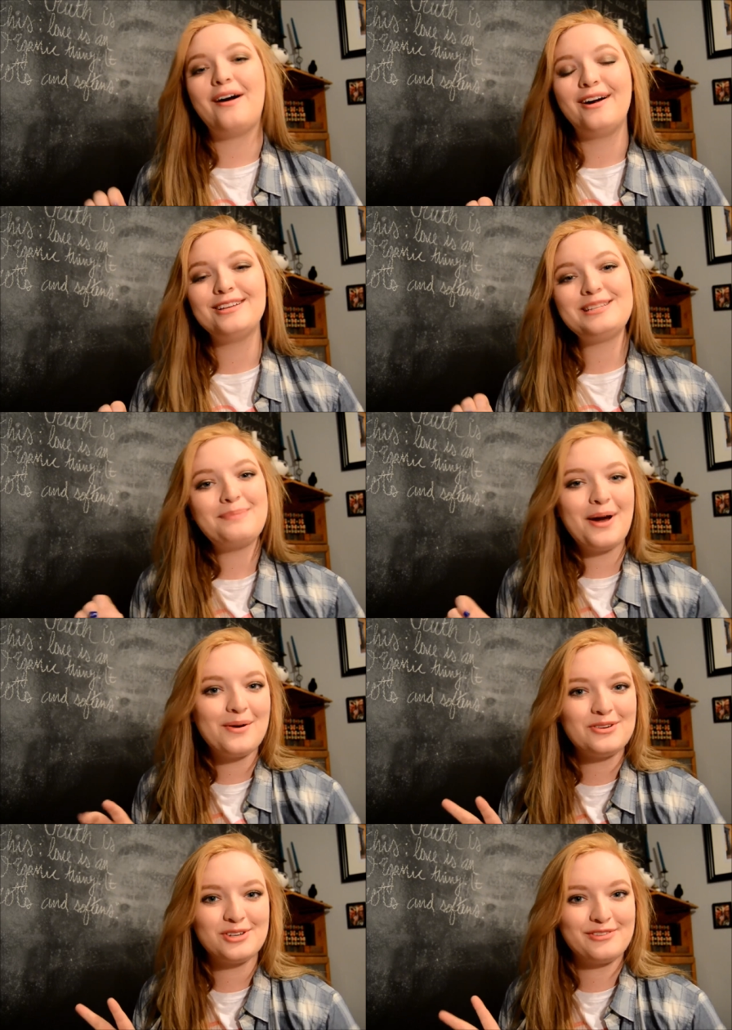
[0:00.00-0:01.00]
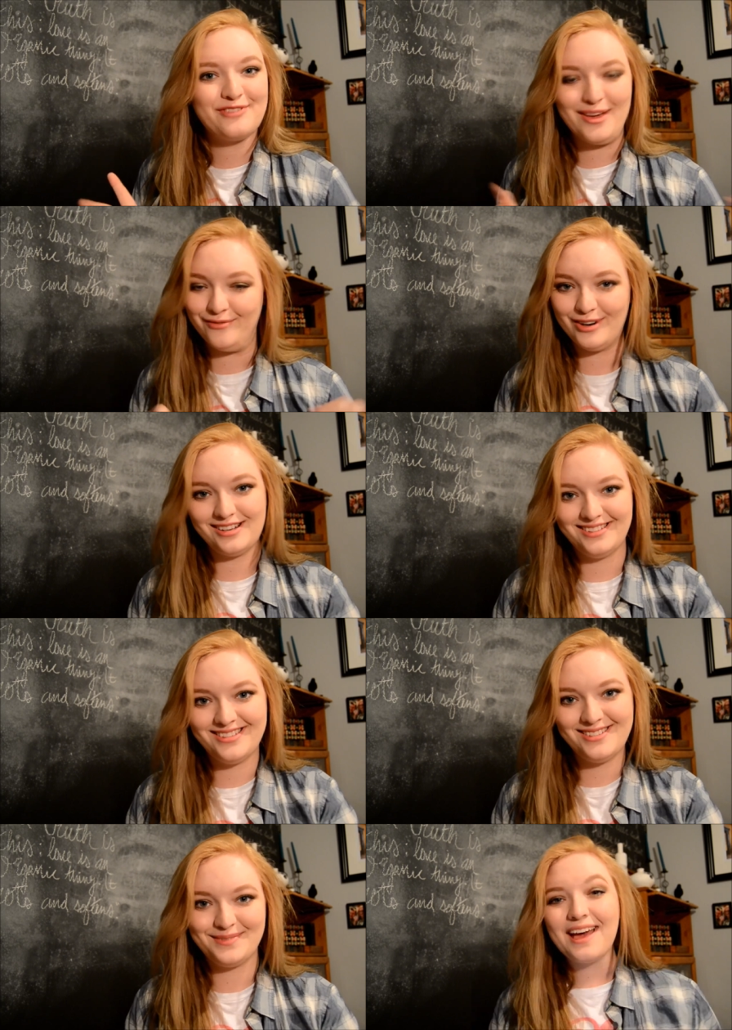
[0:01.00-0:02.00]
August poetry
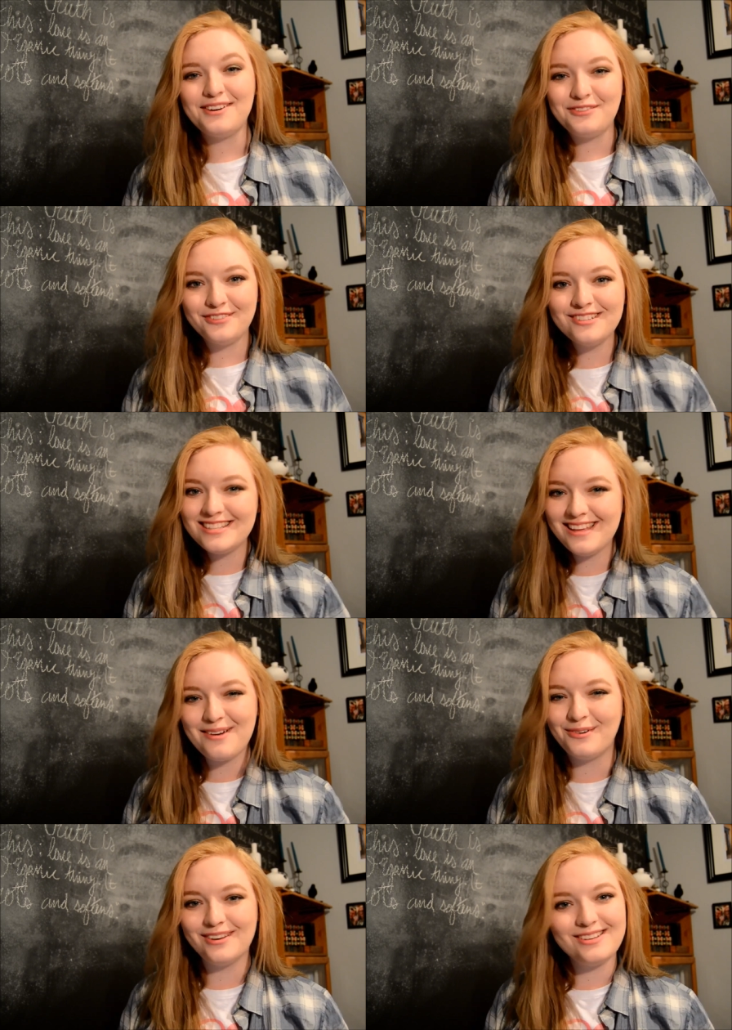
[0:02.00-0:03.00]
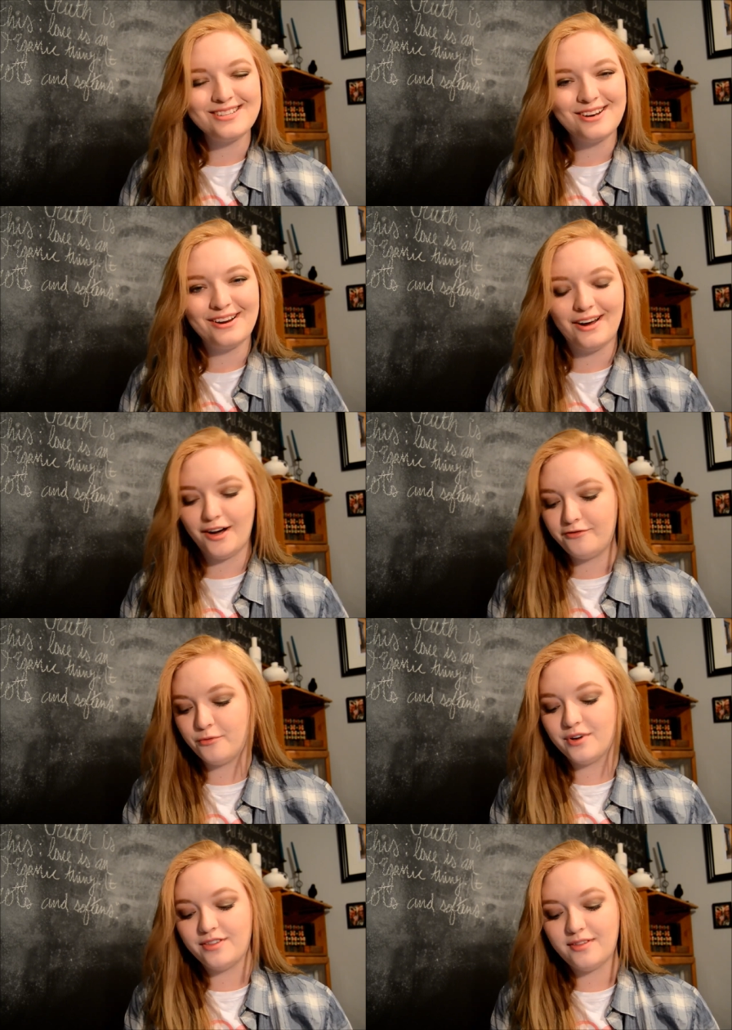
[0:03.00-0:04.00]
favorites. And firstly, I'm going to start off
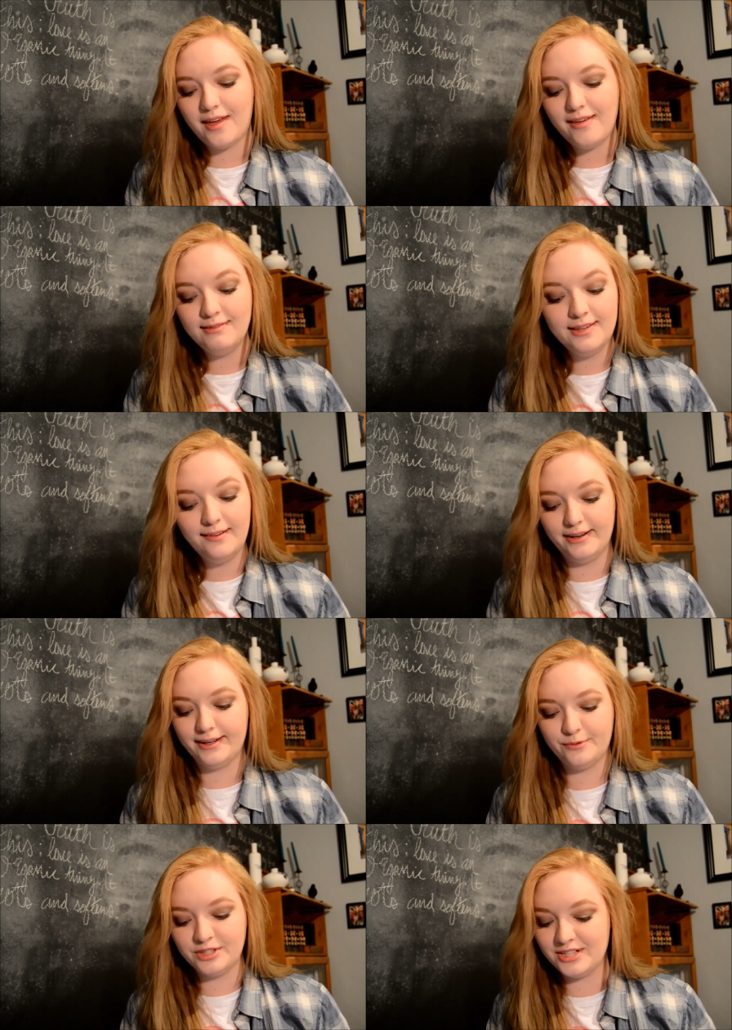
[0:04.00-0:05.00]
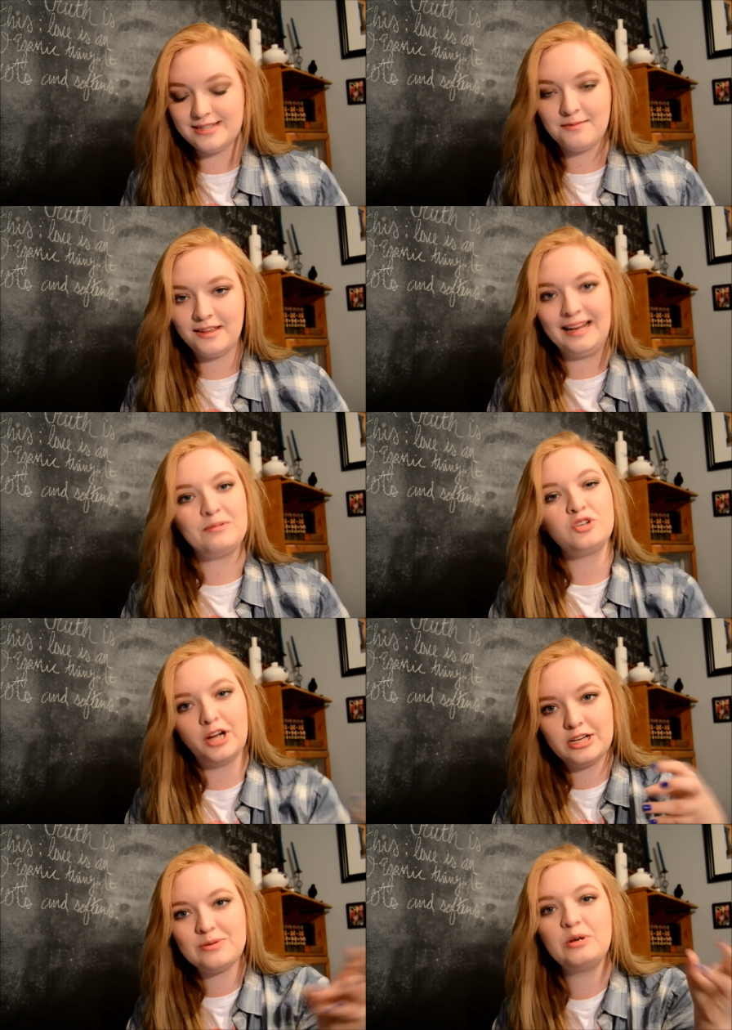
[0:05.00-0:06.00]
with a lyric, which is something that I'm
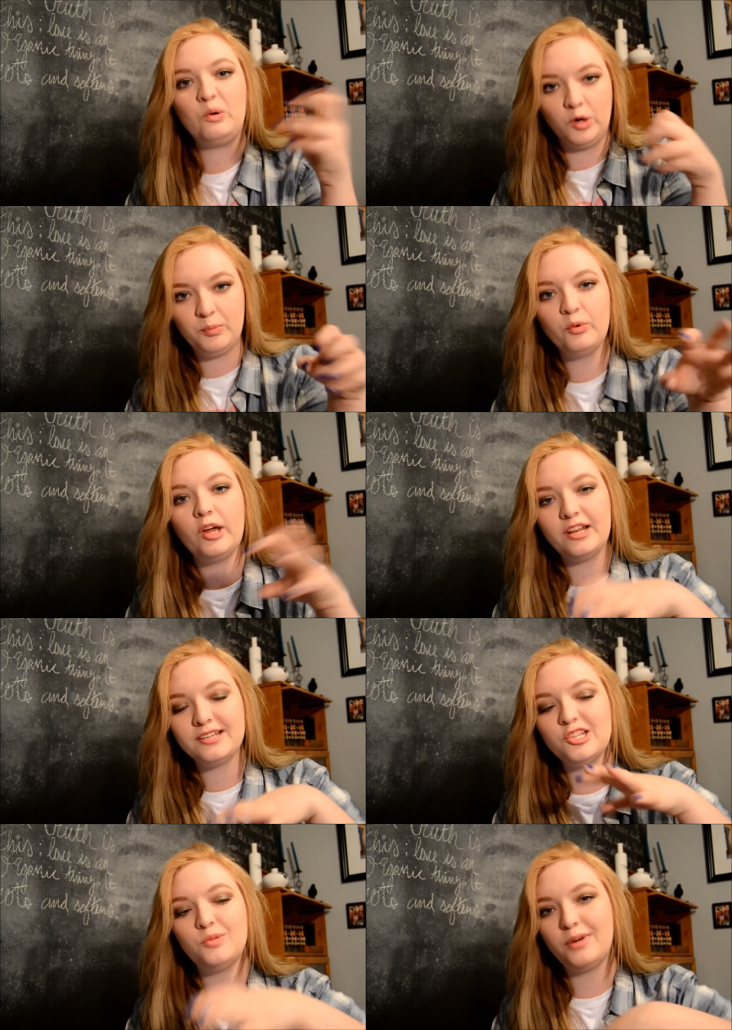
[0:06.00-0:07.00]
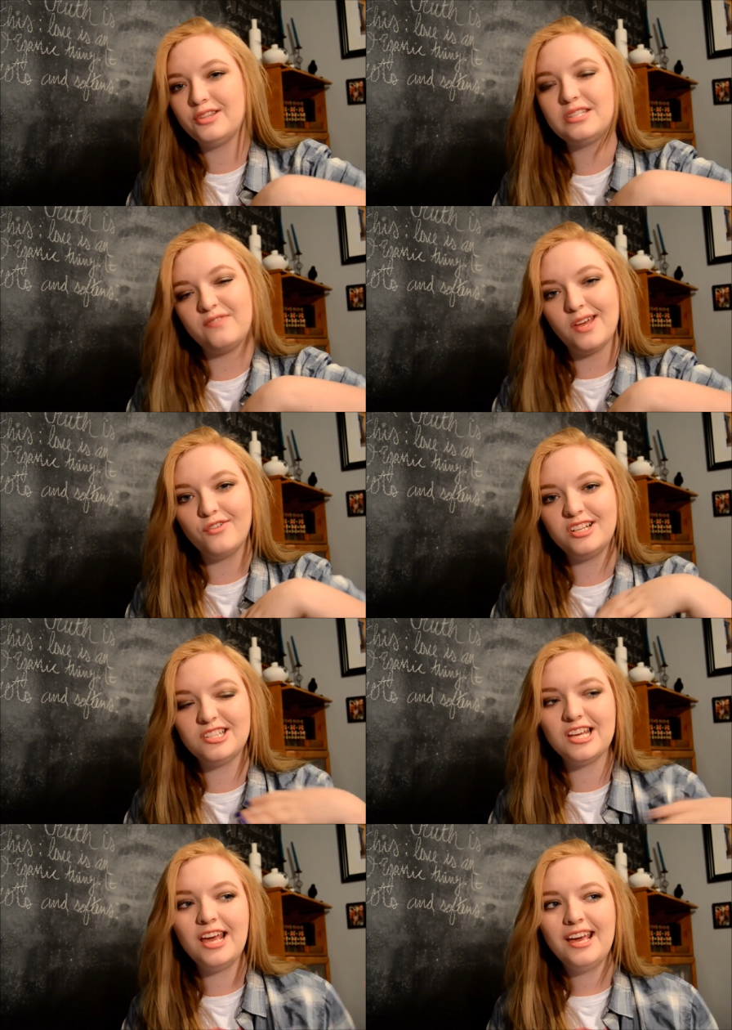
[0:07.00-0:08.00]
trying to incorporate into the month's favorites,
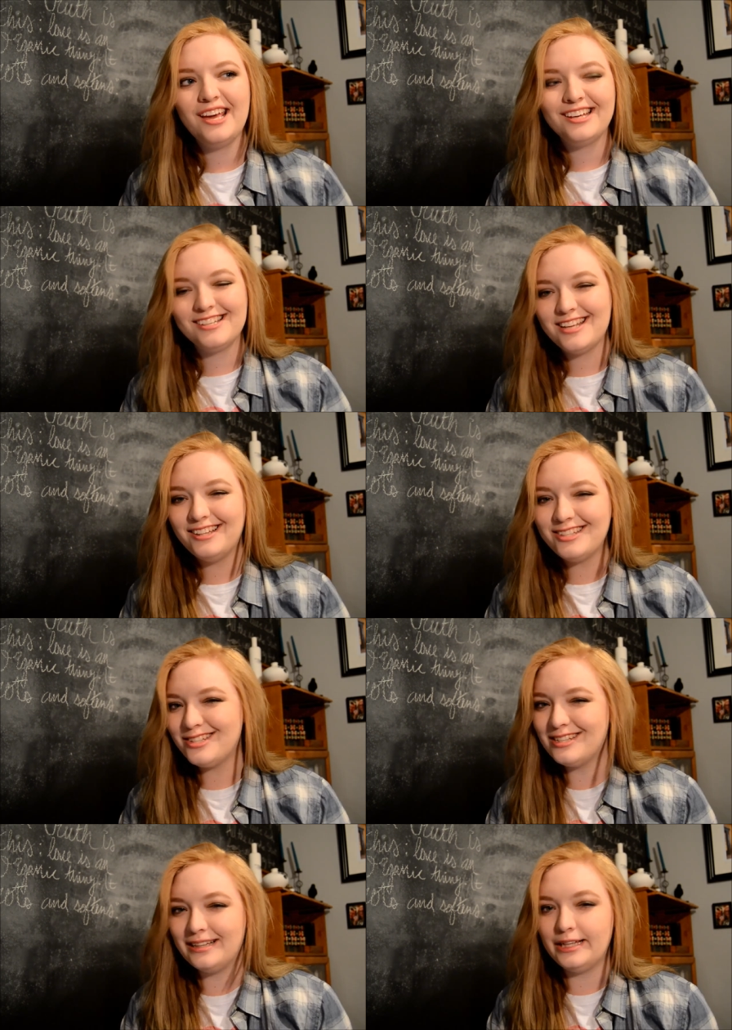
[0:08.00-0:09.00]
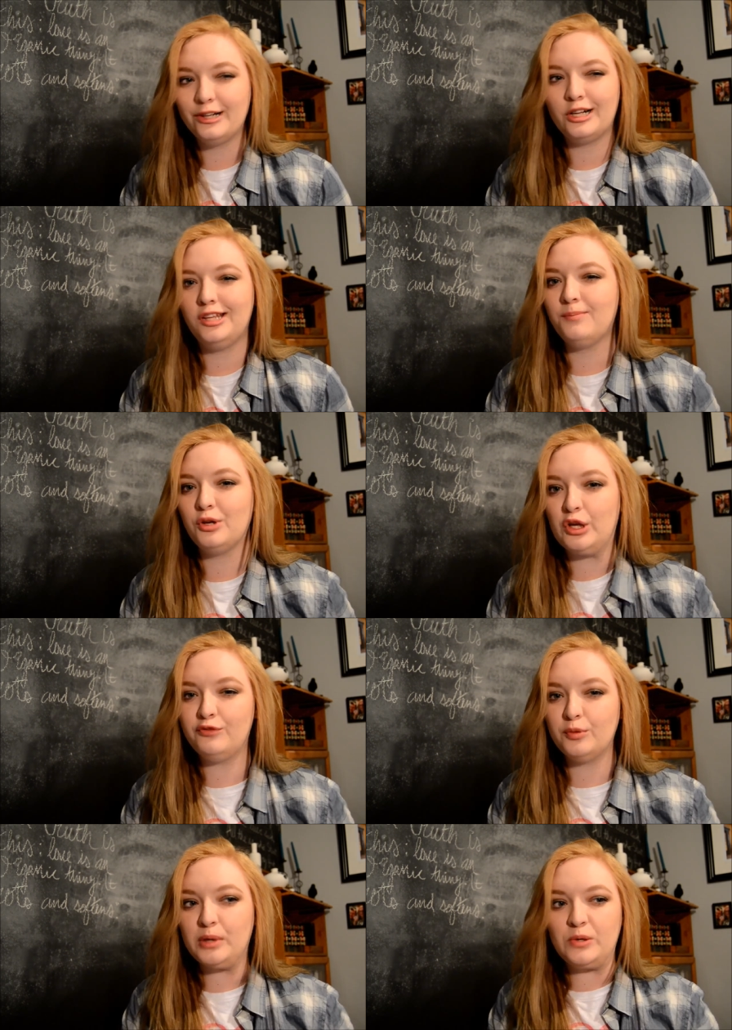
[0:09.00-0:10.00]
because I listen to lyrically beautiful
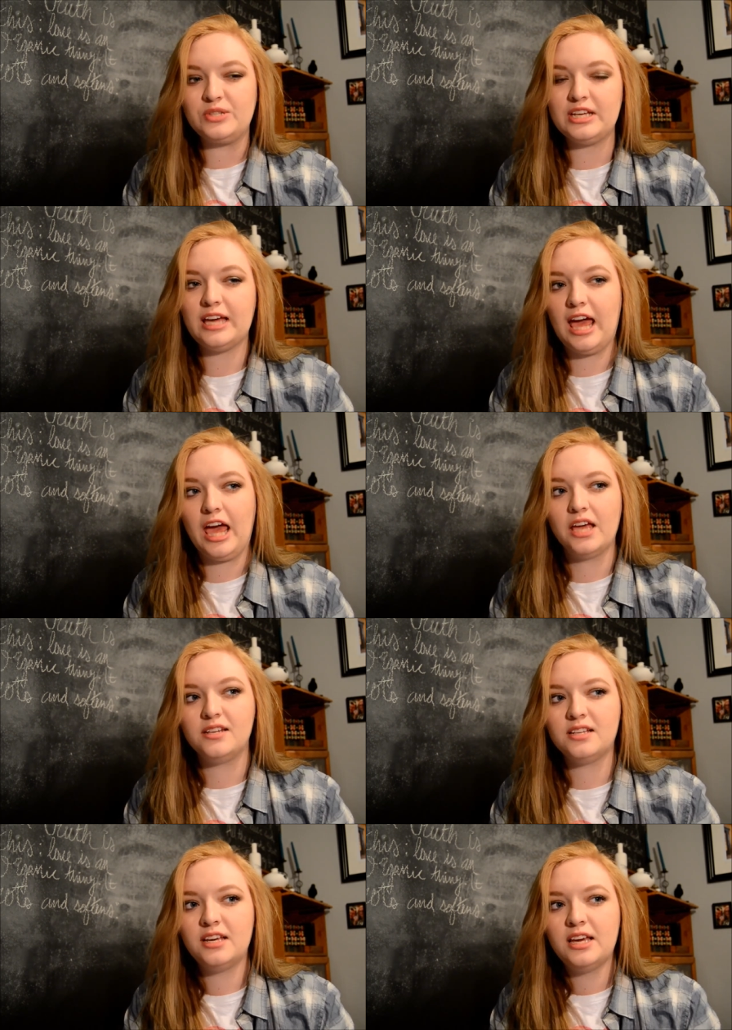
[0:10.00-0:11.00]
music, and